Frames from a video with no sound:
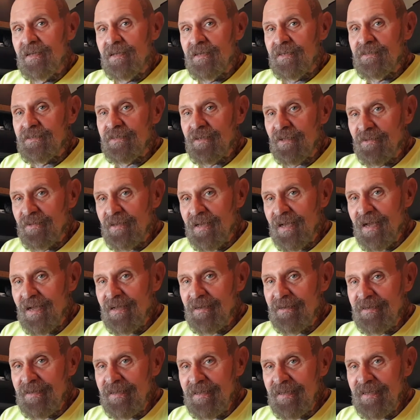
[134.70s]
So the
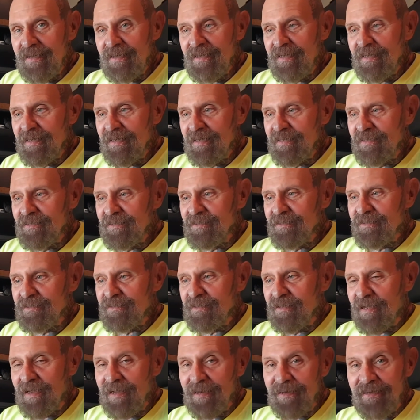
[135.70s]
idea is
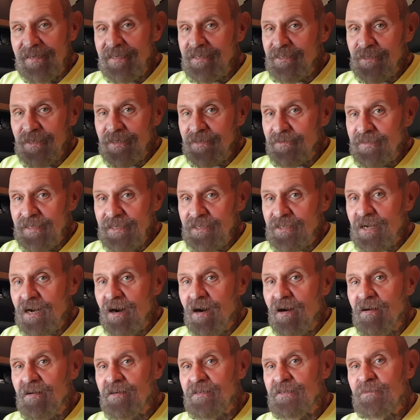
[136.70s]
that, and these these
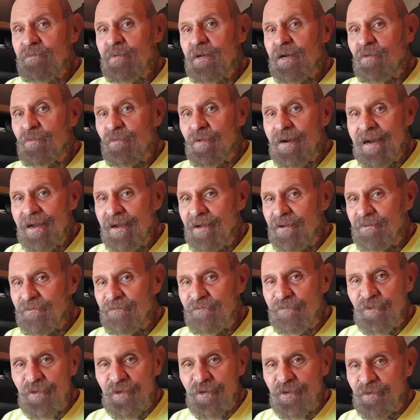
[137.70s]
cards have been around
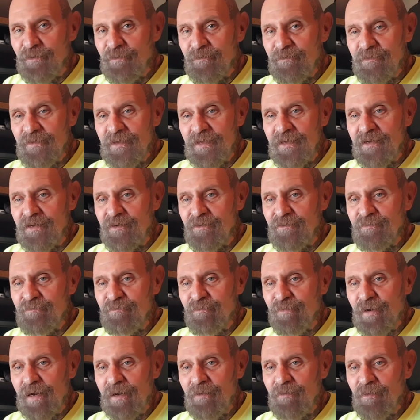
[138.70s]
for, you know,
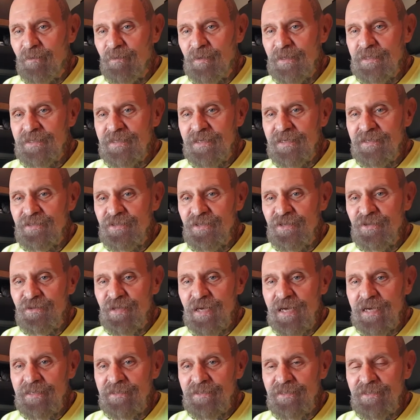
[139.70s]
probably since two
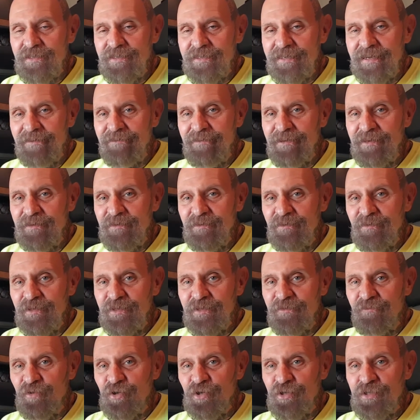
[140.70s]
thousand seven
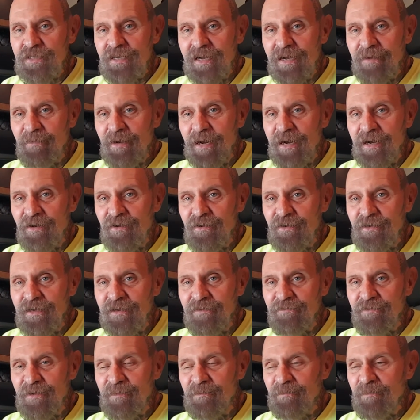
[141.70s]
was the first time I heard
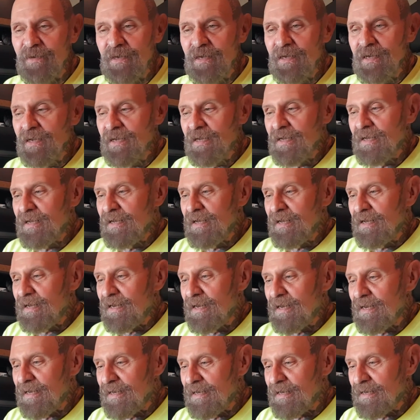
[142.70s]
of them.
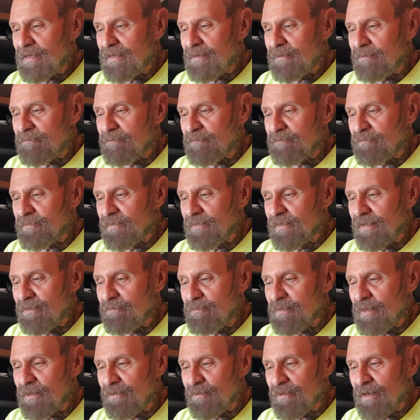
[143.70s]
Uh, they've
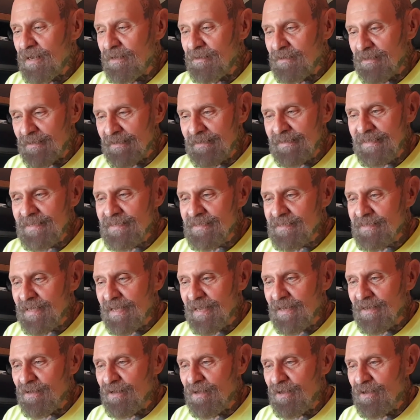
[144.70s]
been around at least
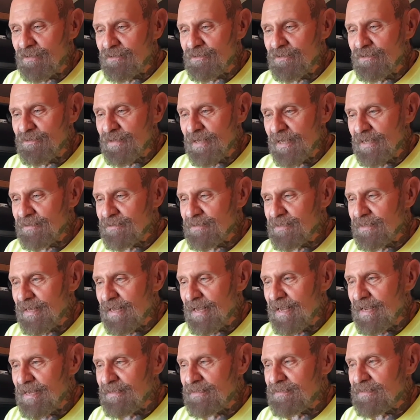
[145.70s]
that long, two thousand
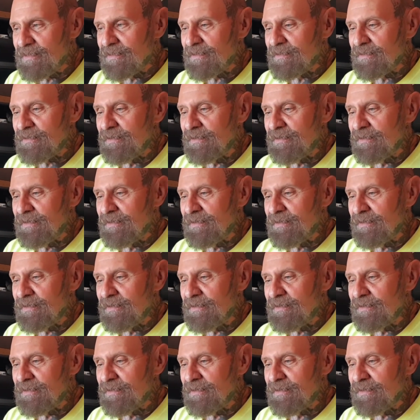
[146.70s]
eight.